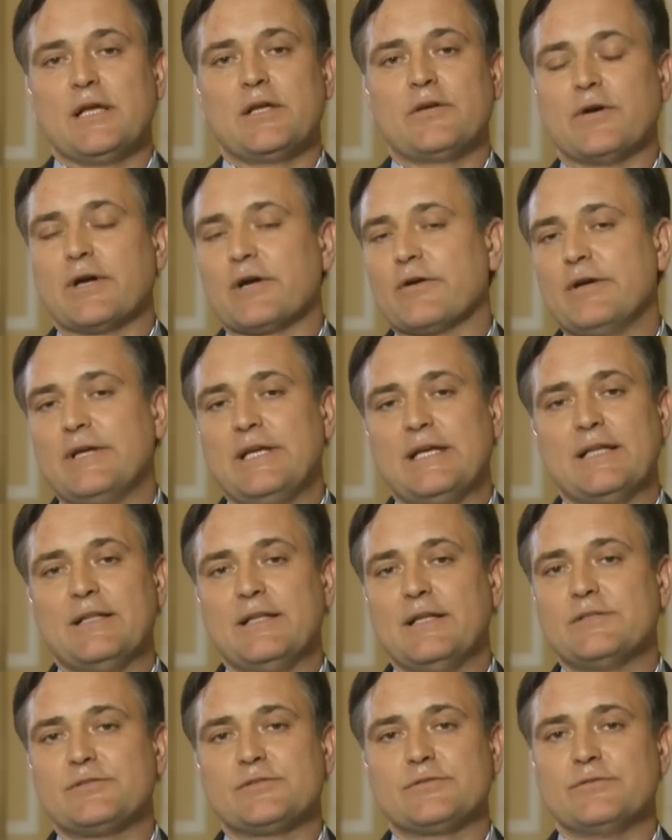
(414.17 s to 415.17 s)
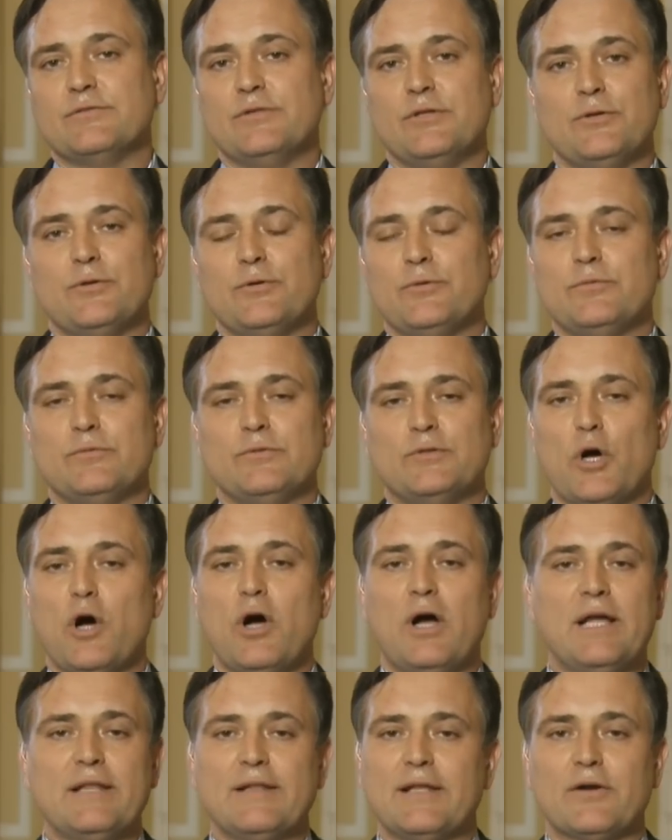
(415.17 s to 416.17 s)
Clearly in this new
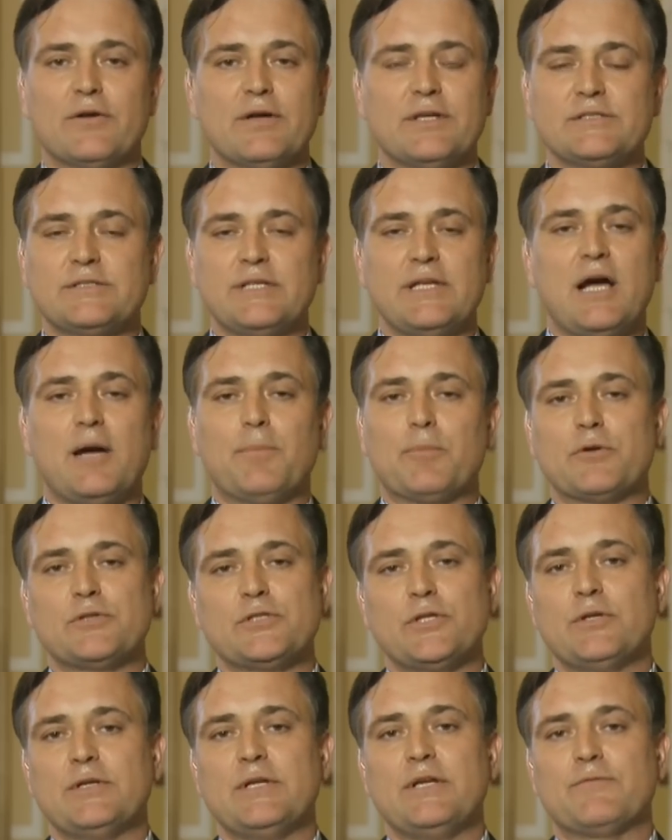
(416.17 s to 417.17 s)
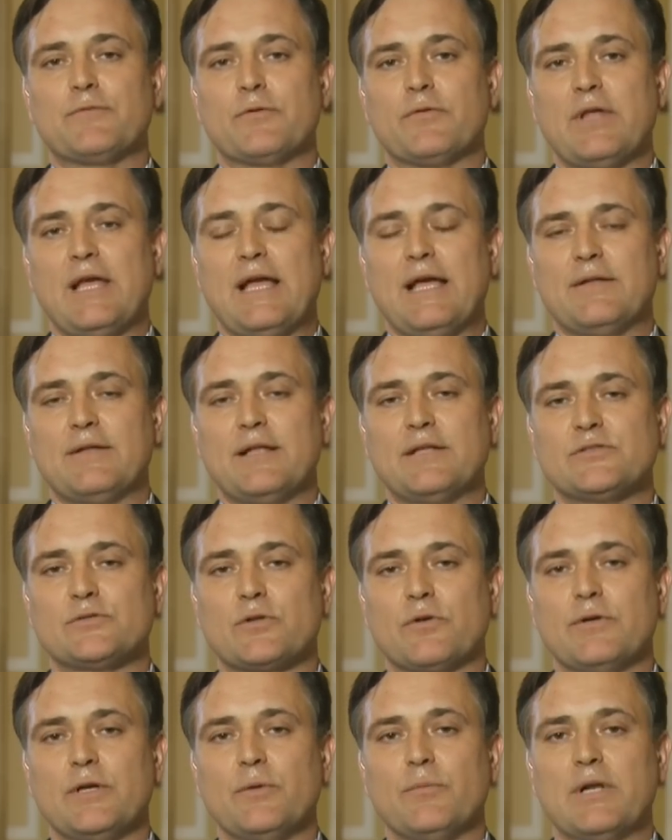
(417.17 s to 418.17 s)
dawn, there is the opportunity for that. That's
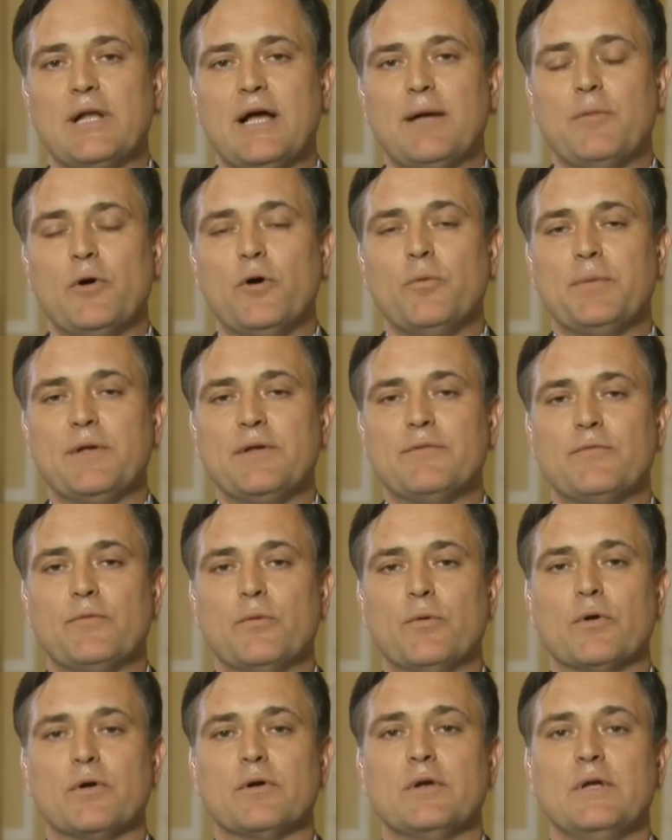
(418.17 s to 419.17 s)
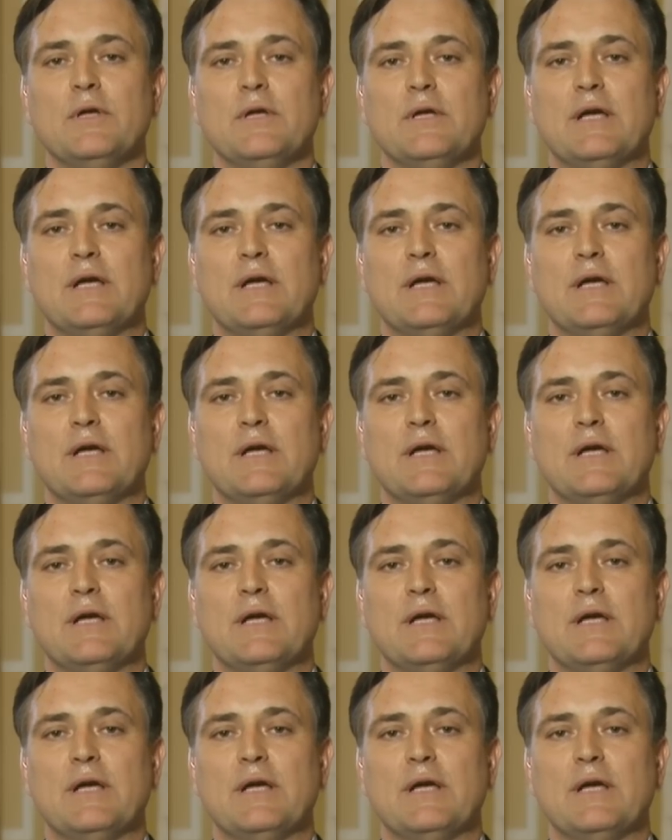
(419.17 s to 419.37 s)
certainly what I'm hoping for.